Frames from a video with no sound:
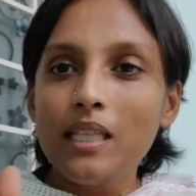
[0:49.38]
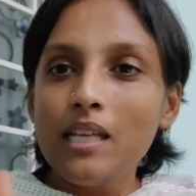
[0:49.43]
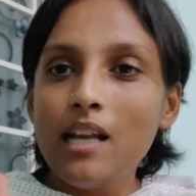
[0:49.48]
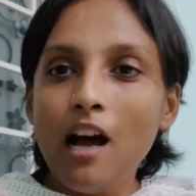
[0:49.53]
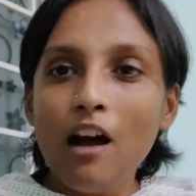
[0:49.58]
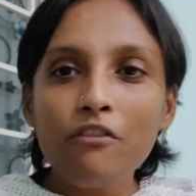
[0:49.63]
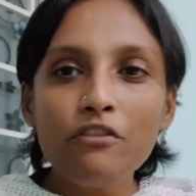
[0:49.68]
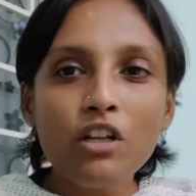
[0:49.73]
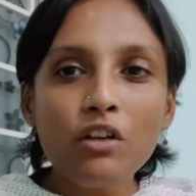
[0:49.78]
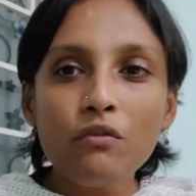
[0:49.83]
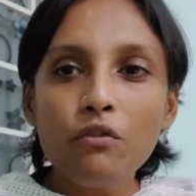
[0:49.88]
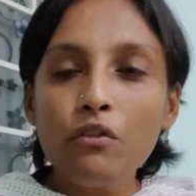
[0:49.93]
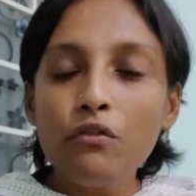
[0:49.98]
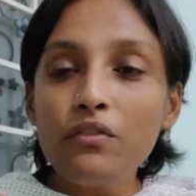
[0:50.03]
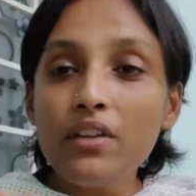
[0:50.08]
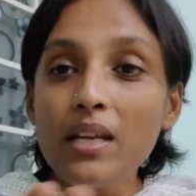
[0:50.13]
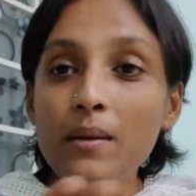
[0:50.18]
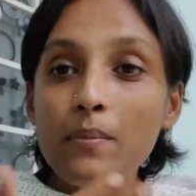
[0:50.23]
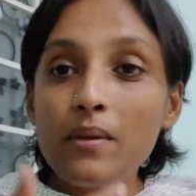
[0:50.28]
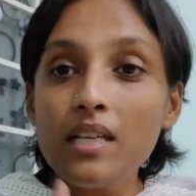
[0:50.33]
but then after
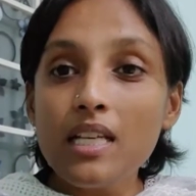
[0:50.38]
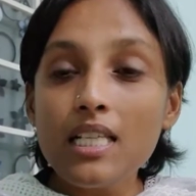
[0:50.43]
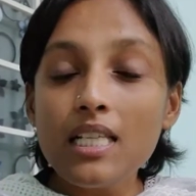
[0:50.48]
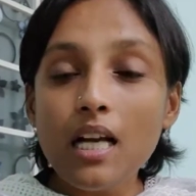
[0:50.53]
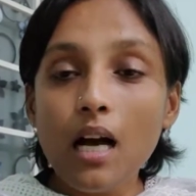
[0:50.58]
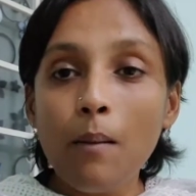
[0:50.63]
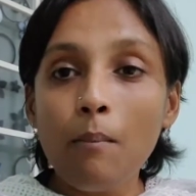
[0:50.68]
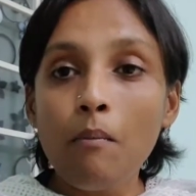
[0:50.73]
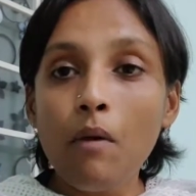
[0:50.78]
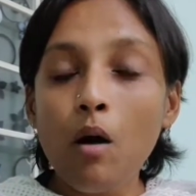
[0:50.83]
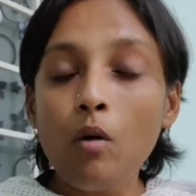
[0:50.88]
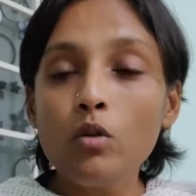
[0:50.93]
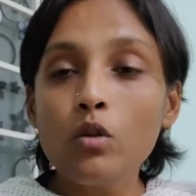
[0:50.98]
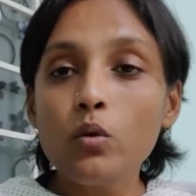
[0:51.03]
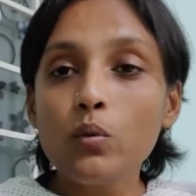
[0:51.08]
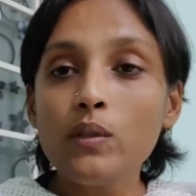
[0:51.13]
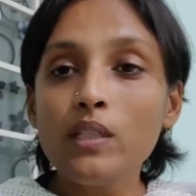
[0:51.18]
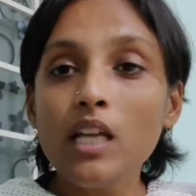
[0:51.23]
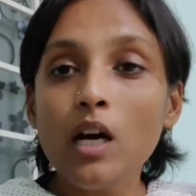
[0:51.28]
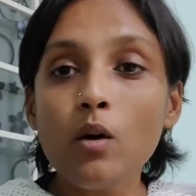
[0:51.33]
15 minutes come
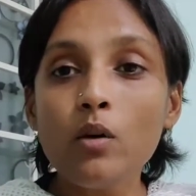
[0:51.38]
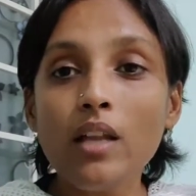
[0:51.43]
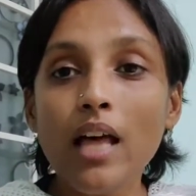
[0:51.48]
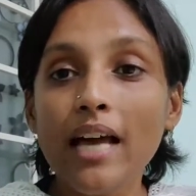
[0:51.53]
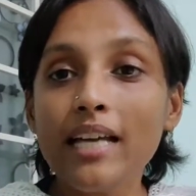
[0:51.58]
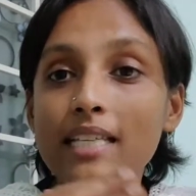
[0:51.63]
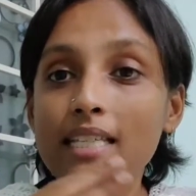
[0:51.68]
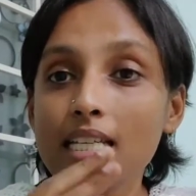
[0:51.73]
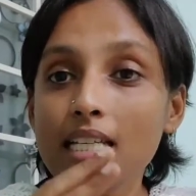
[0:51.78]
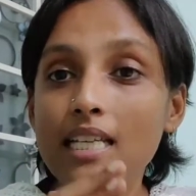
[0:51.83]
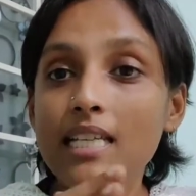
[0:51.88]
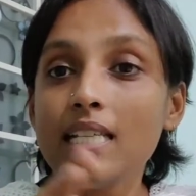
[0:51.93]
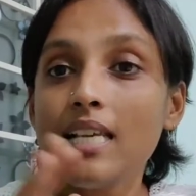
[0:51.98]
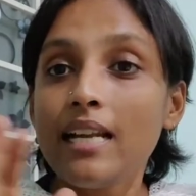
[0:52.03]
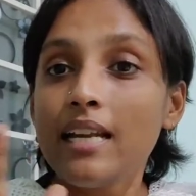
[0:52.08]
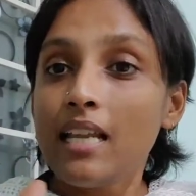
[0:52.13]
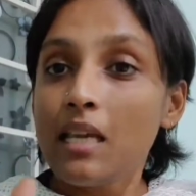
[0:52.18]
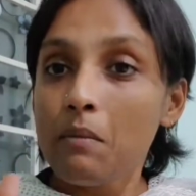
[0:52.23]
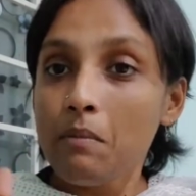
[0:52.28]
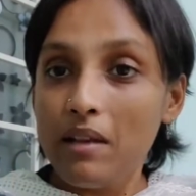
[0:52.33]
out without actually
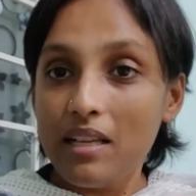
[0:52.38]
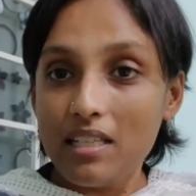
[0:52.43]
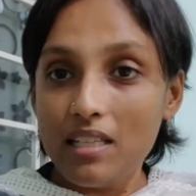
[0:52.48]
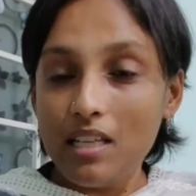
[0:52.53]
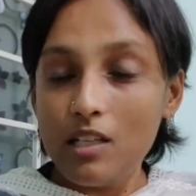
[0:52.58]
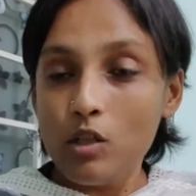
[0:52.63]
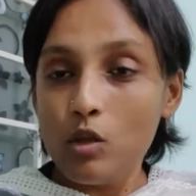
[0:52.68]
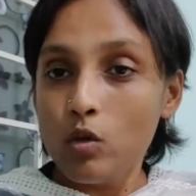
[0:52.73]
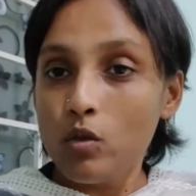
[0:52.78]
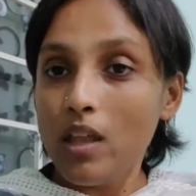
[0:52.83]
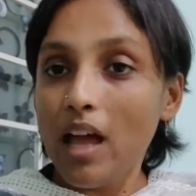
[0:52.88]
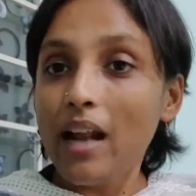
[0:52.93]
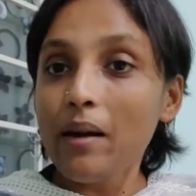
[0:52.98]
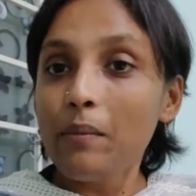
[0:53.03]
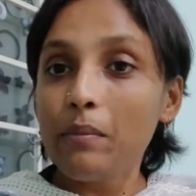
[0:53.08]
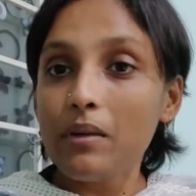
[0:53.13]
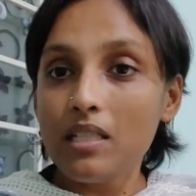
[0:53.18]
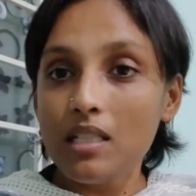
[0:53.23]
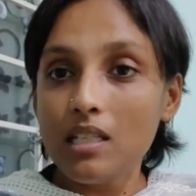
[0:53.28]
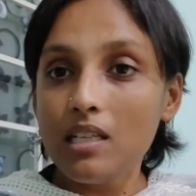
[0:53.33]
sending message to
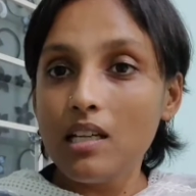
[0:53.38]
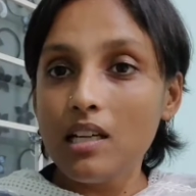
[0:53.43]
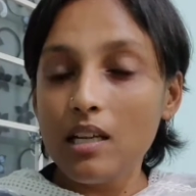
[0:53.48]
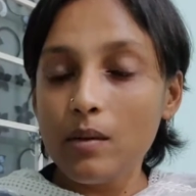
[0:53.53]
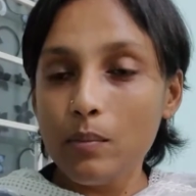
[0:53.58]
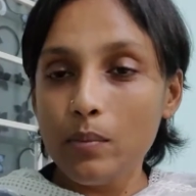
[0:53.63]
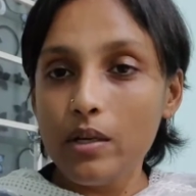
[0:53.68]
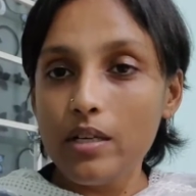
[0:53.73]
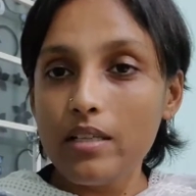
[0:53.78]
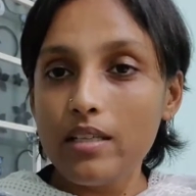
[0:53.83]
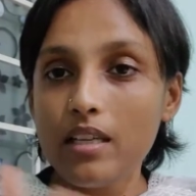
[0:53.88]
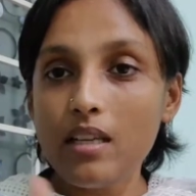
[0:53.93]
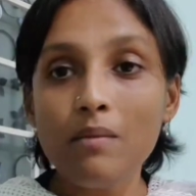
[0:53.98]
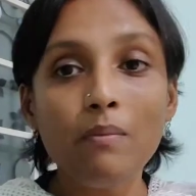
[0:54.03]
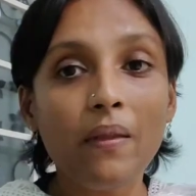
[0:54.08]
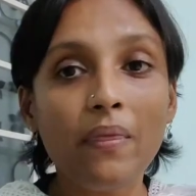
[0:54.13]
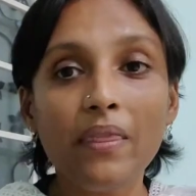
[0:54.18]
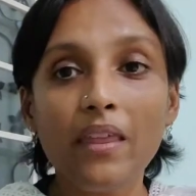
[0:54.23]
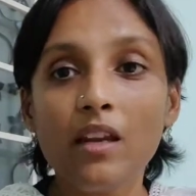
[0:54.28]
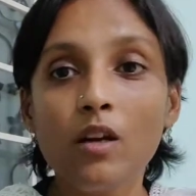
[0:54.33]
that particular
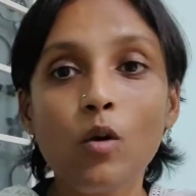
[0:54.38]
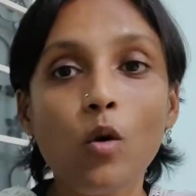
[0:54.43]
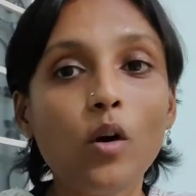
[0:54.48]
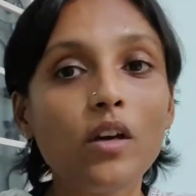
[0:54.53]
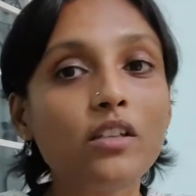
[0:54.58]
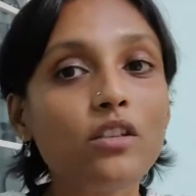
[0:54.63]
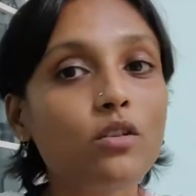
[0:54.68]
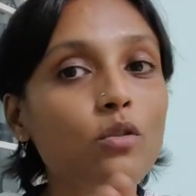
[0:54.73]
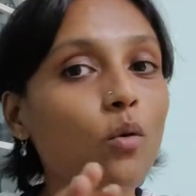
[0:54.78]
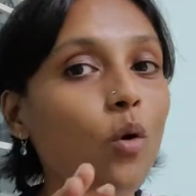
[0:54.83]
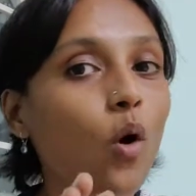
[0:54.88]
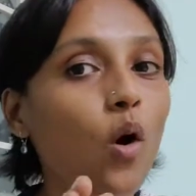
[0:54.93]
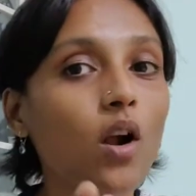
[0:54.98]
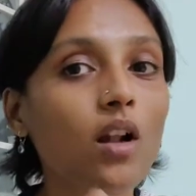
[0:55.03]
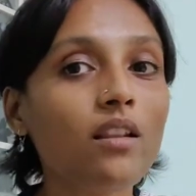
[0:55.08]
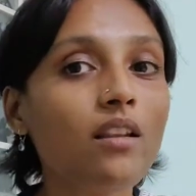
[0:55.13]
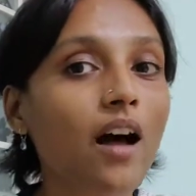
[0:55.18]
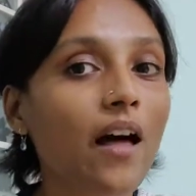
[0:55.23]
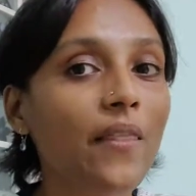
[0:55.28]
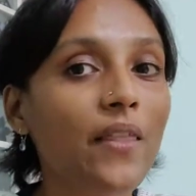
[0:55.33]
person, but then going through
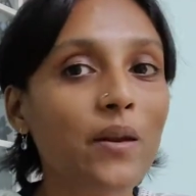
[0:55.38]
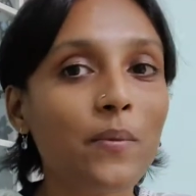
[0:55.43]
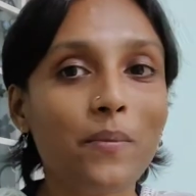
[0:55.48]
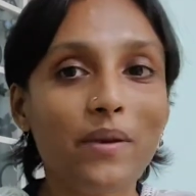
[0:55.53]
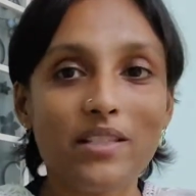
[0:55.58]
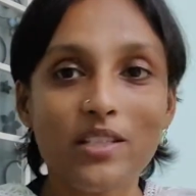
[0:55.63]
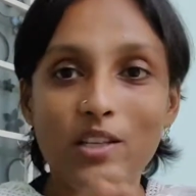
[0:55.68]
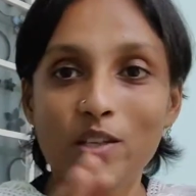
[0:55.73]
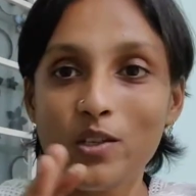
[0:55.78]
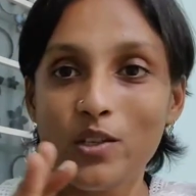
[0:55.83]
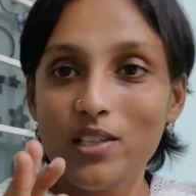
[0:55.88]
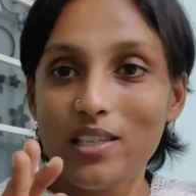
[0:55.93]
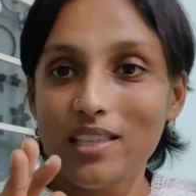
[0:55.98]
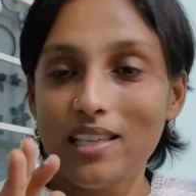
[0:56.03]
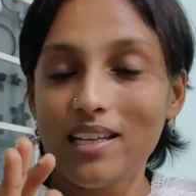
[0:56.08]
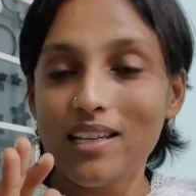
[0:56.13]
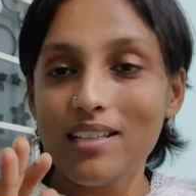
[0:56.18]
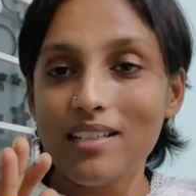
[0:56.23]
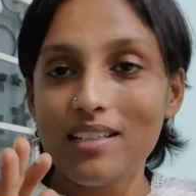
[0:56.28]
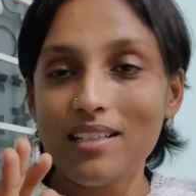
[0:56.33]
all the other
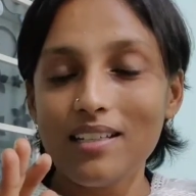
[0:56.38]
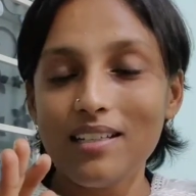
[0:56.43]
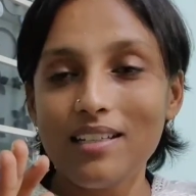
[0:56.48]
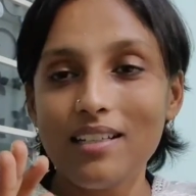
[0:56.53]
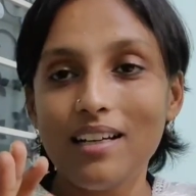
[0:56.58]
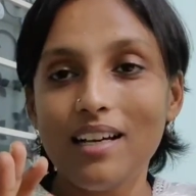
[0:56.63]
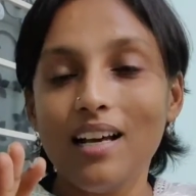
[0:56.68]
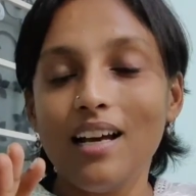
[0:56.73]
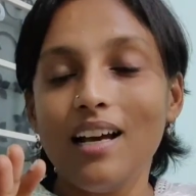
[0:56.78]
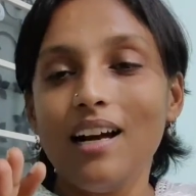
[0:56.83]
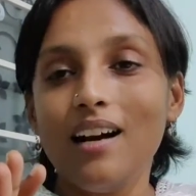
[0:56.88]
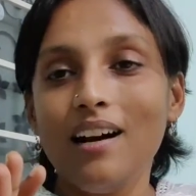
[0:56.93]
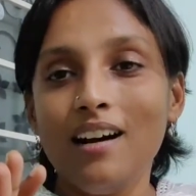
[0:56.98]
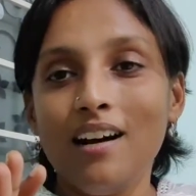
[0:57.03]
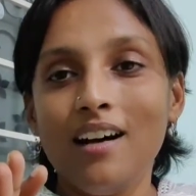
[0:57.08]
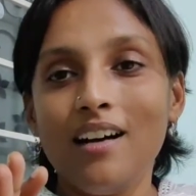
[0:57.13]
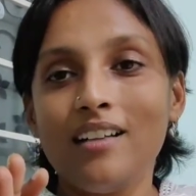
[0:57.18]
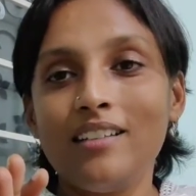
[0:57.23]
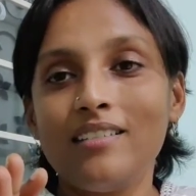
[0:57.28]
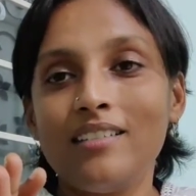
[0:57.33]
messages
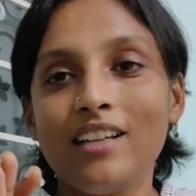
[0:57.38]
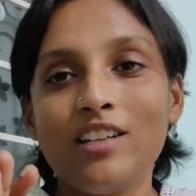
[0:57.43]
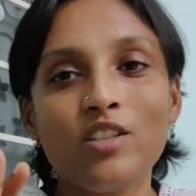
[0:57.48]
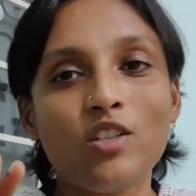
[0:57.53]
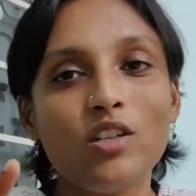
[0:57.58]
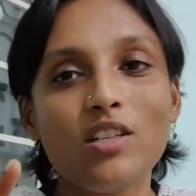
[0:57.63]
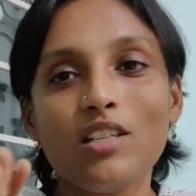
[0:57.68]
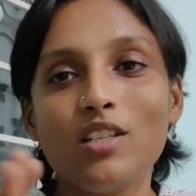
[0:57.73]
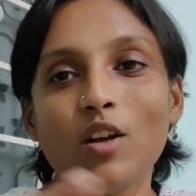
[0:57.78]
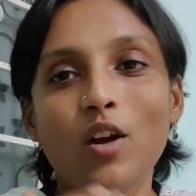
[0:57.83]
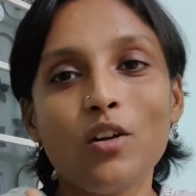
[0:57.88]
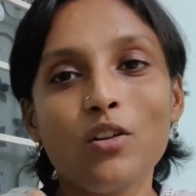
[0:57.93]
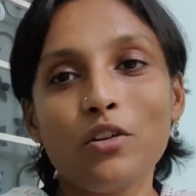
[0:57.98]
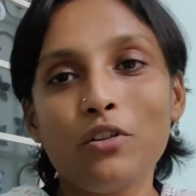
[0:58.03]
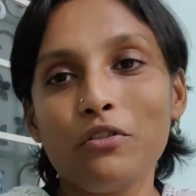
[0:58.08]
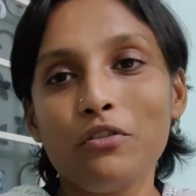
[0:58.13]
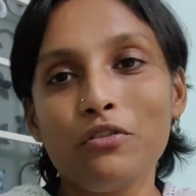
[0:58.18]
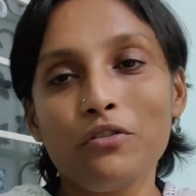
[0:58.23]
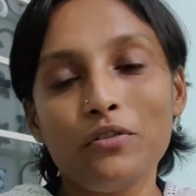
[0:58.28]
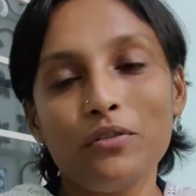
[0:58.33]
that just
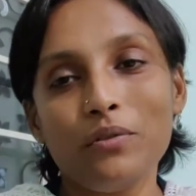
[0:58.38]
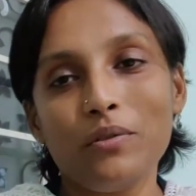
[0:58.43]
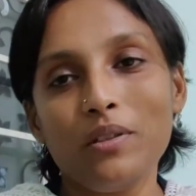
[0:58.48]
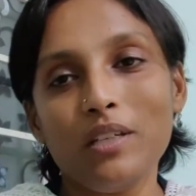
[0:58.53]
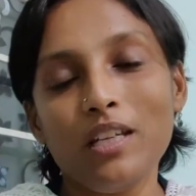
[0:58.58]
sort of